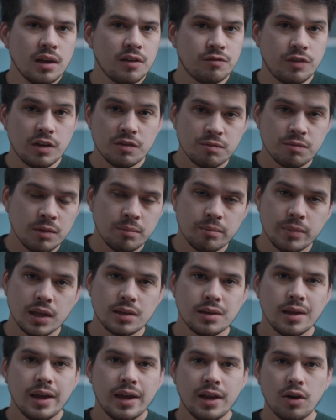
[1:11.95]

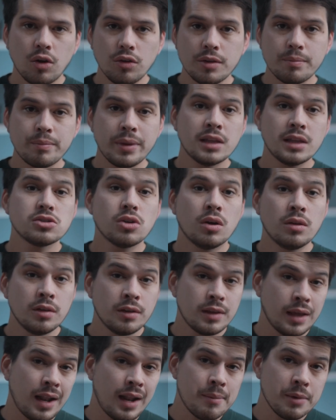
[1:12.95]
15-bit. It all depends on the
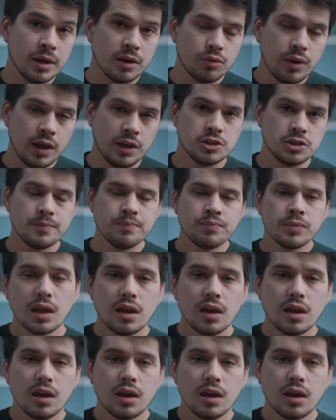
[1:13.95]
dynamic range.